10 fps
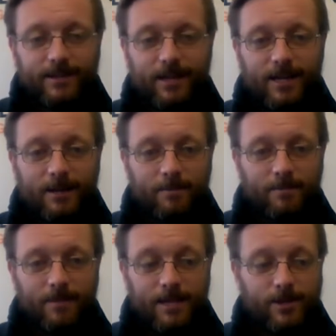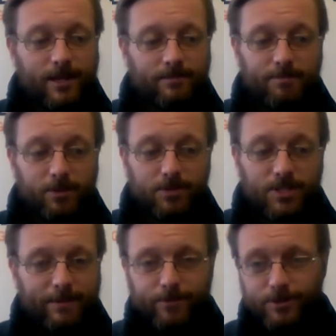and you got beer
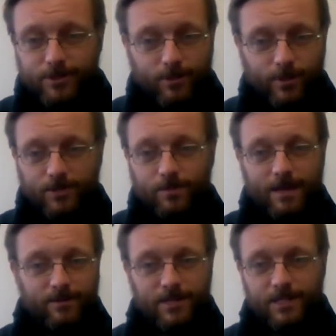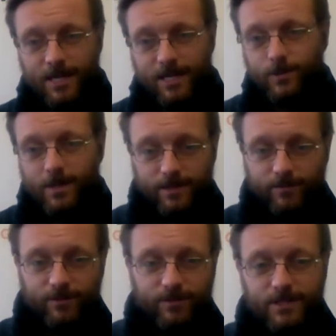samples, and you went around and you talked to all the
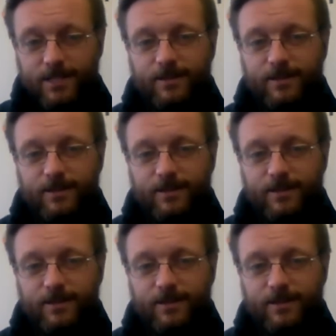different